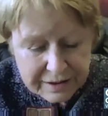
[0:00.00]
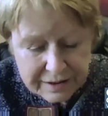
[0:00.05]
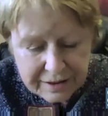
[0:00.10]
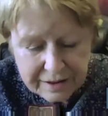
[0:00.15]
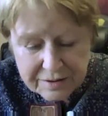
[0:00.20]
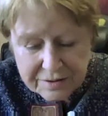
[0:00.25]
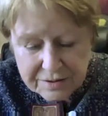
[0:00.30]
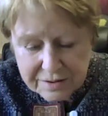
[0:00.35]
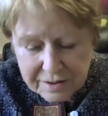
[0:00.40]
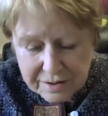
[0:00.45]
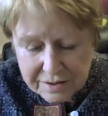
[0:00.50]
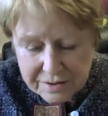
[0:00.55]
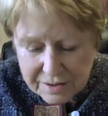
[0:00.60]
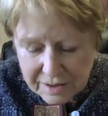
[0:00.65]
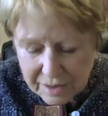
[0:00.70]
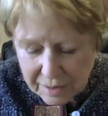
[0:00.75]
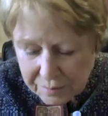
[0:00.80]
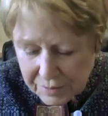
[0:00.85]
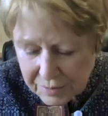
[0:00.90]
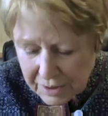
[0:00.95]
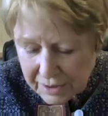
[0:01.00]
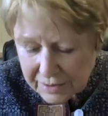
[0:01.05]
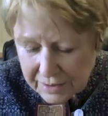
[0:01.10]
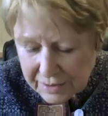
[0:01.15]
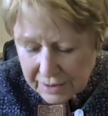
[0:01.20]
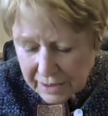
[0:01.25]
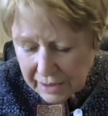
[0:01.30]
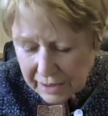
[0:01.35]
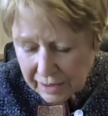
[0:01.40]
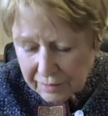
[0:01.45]
I guess the same thing
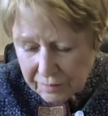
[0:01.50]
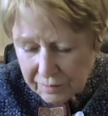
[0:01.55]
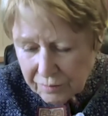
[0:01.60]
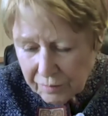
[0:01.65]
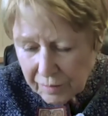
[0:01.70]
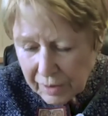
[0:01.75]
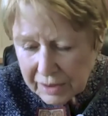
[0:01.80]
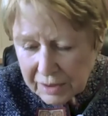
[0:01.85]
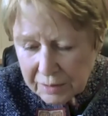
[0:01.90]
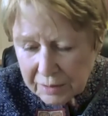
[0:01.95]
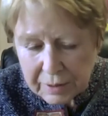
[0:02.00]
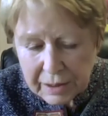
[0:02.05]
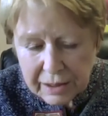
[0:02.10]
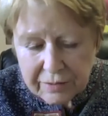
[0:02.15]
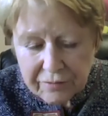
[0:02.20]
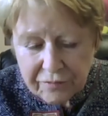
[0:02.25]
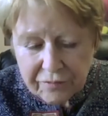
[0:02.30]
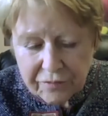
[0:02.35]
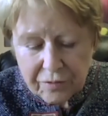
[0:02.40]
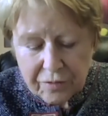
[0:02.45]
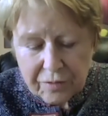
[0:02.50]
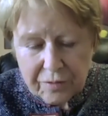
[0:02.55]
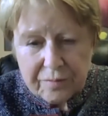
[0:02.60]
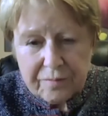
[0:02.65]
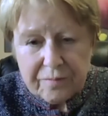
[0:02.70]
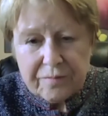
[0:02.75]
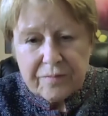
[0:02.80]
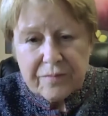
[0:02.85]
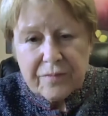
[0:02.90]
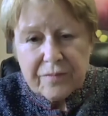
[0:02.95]
that I recommend
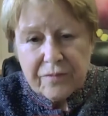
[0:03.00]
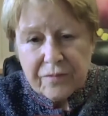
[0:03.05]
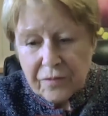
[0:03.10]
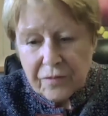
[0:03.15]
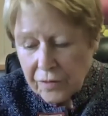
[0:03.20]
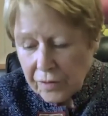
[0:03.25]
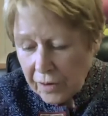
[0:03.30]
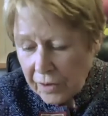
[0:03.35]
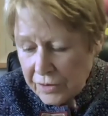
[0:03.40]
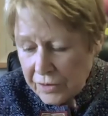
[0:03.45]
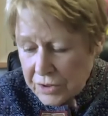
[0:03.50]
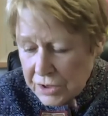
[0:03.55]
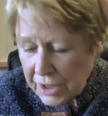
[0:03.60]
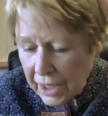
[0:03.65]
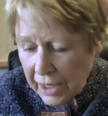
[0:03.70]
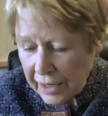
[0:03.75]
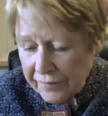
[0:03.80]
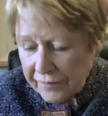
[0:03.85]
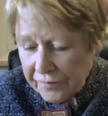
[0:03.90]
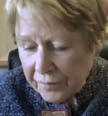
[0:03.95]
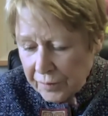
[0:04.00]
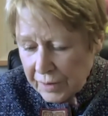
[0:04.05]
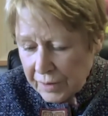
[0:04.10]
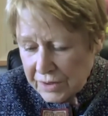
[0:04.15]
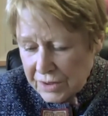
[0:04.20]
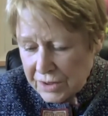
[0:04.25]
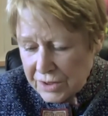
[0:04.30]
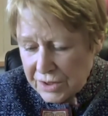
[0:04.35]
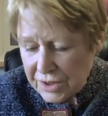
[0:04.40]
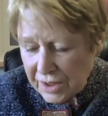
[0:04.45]
for our staff,
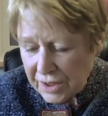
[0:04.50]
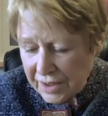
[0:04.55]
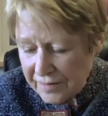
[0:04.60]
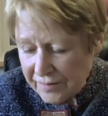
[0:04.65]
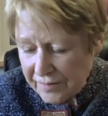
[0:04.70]
which